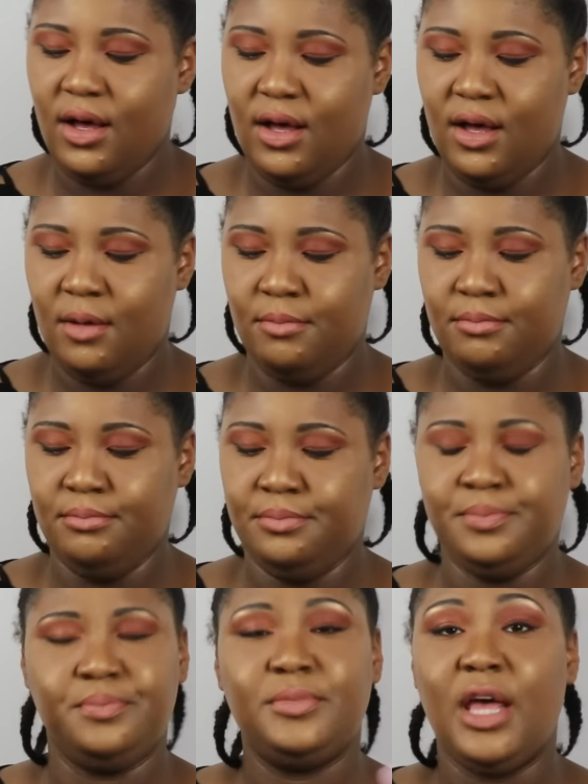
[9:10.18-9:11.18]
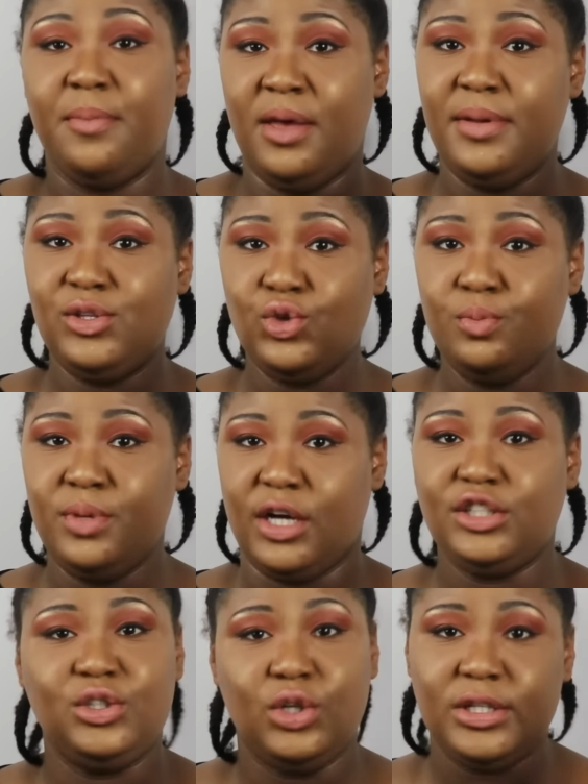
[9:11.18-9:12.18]
um, a baby
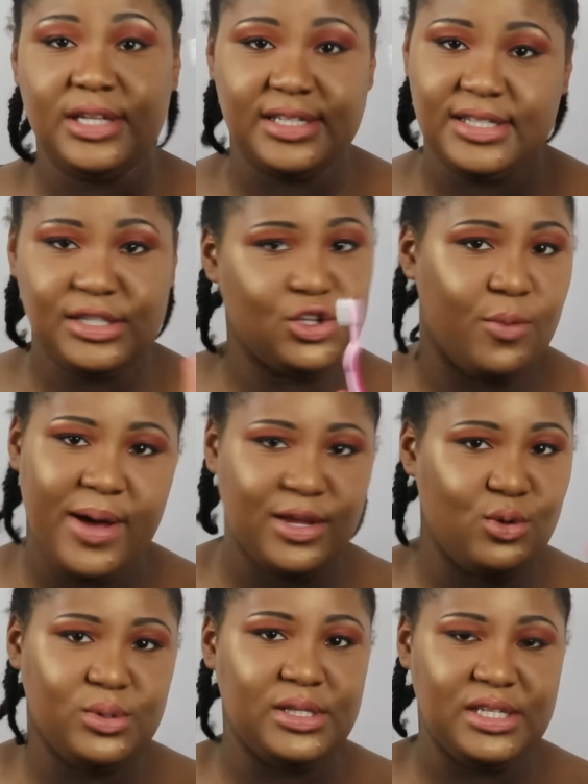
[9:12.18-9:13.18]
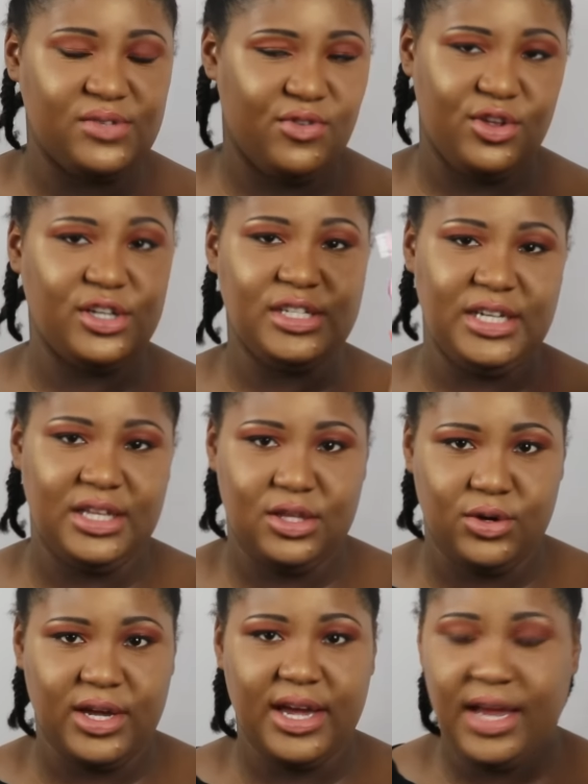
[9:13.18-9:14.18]
toothbrush. This, nobody using this for their teeth,
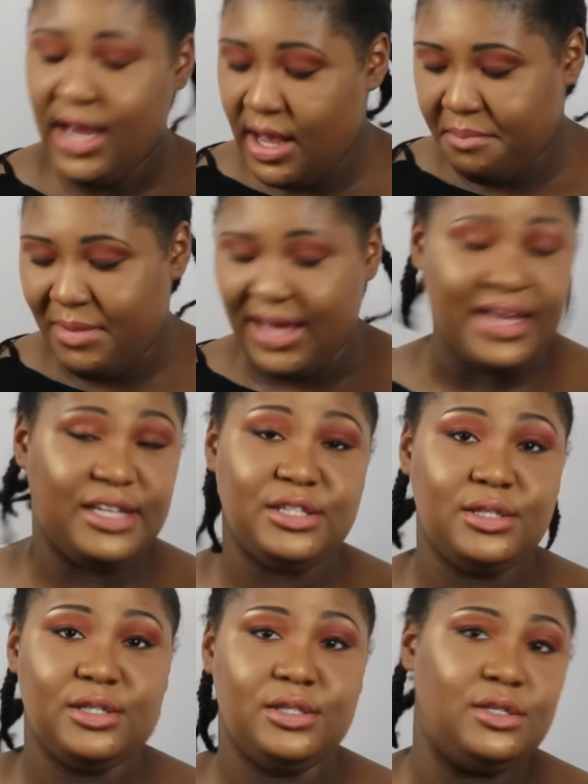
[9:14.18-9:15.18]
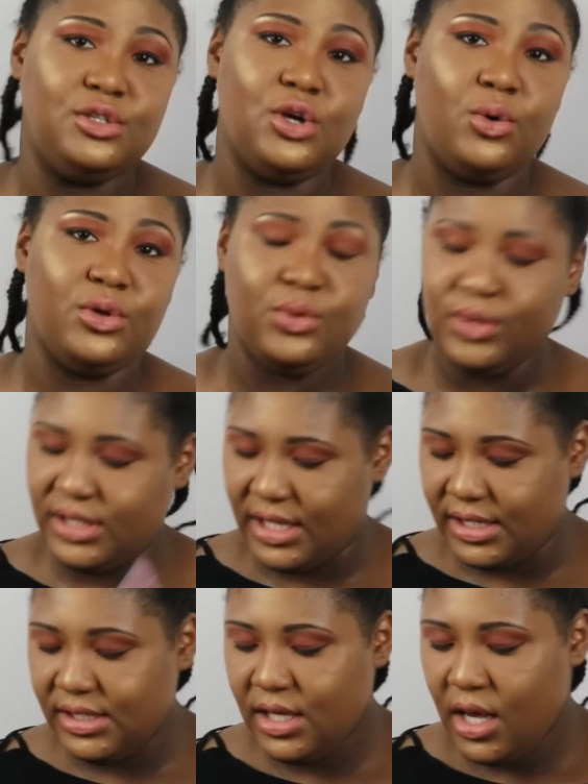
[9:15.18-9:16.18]
okay? My kids don't use
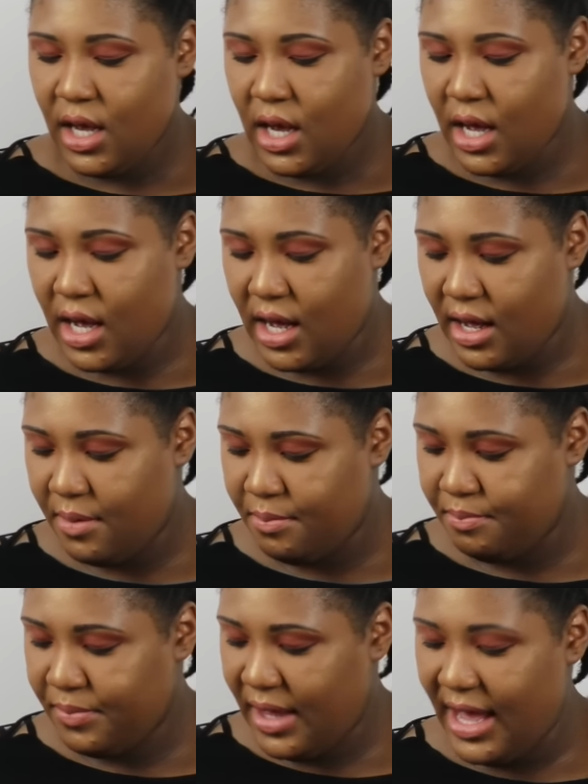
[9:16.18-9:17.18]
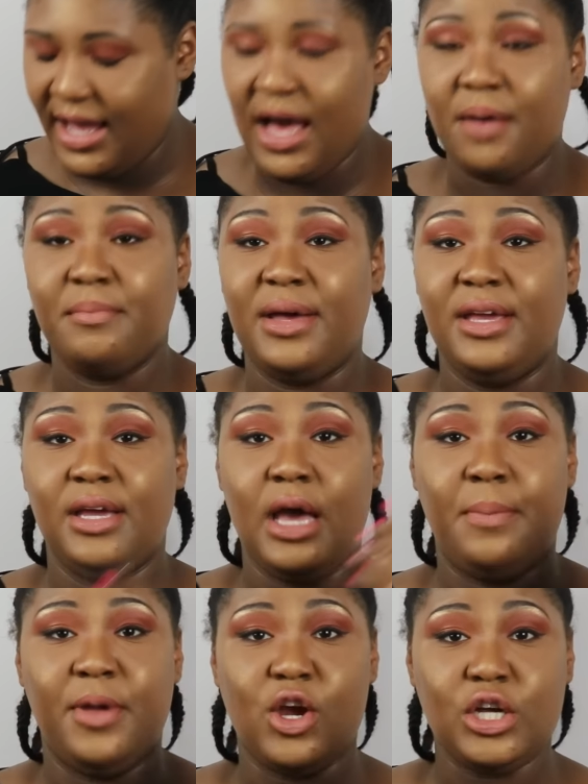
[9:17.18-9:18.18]
this. Um, I got my
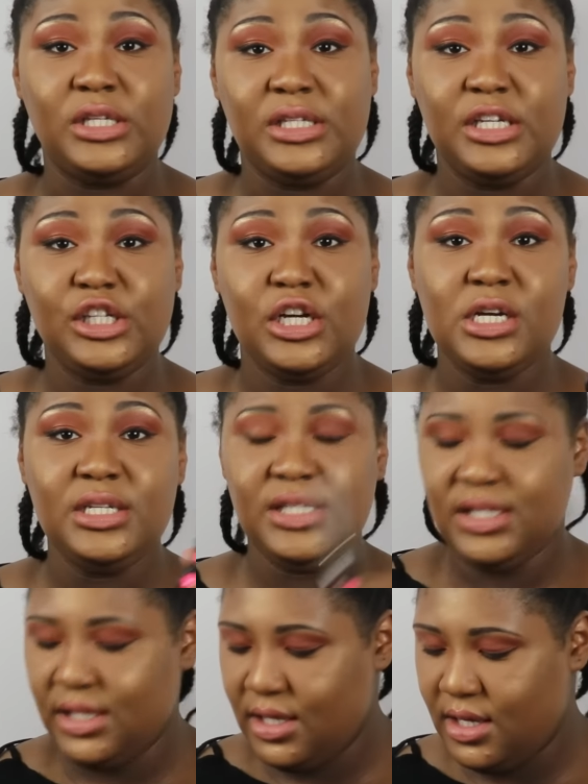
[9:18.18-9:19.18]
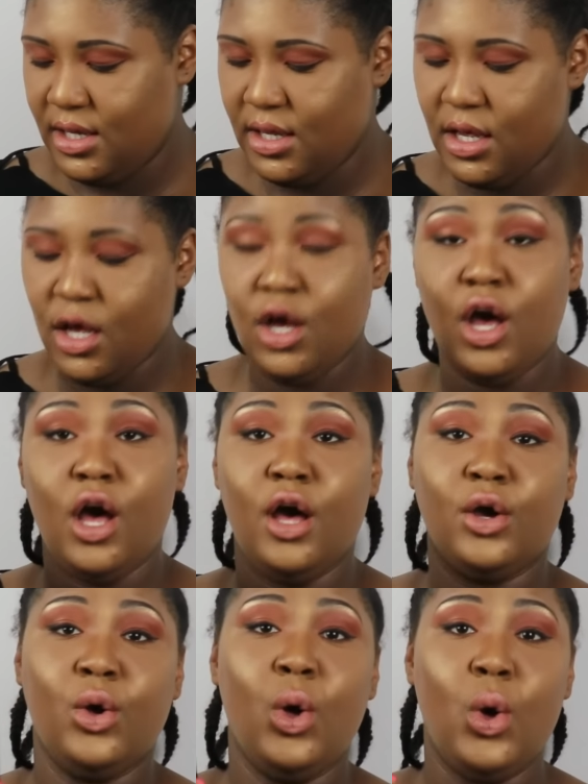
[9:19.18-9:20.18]
a pair of scissors,
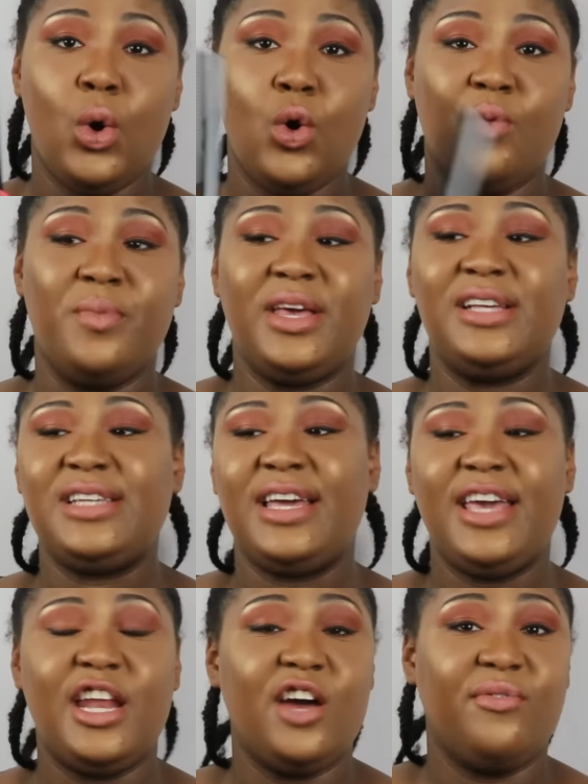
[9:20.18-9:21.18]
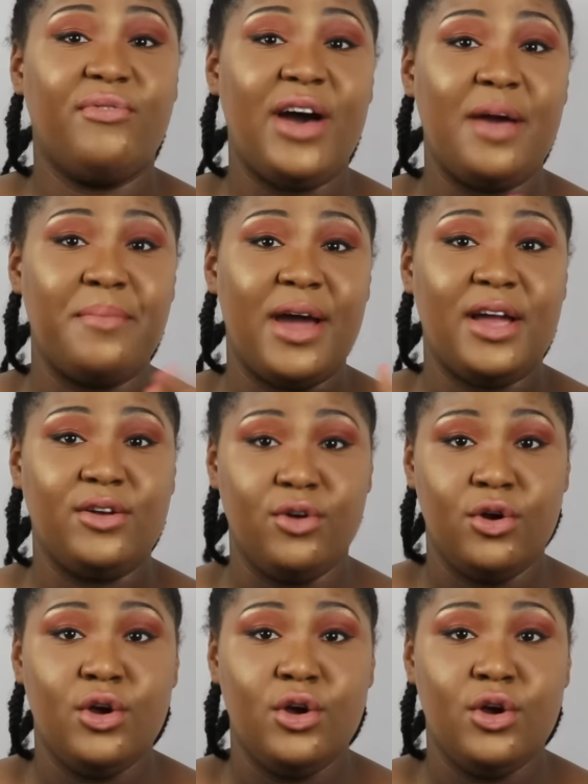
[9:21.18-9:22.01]
a comb because I cannot find my